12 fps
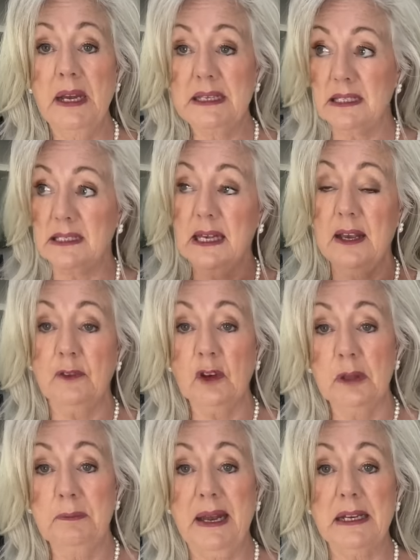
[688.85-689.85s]
As I say, I've got
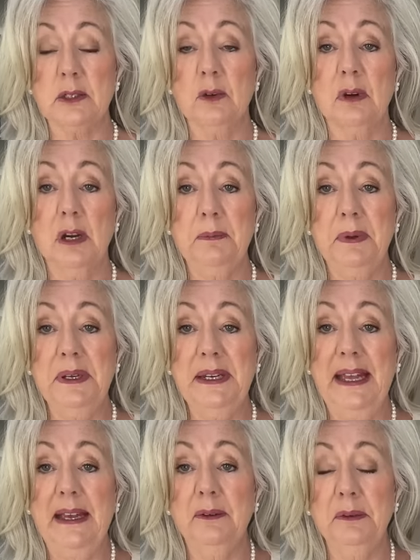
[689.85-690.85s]
the back door open
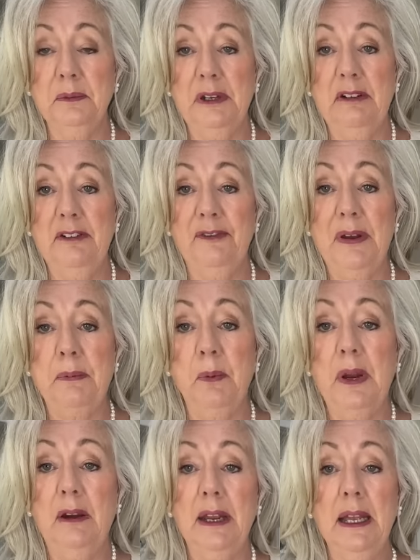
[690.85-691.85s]
now and we're in
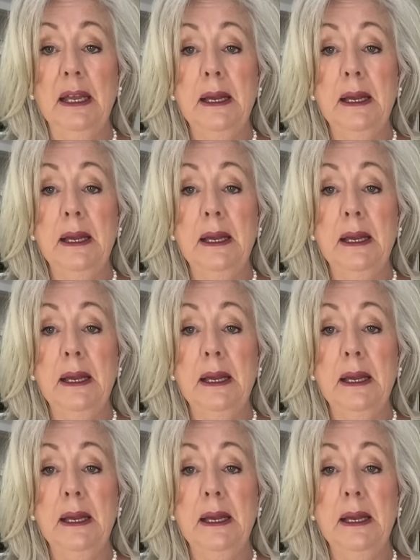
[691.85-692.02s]
February.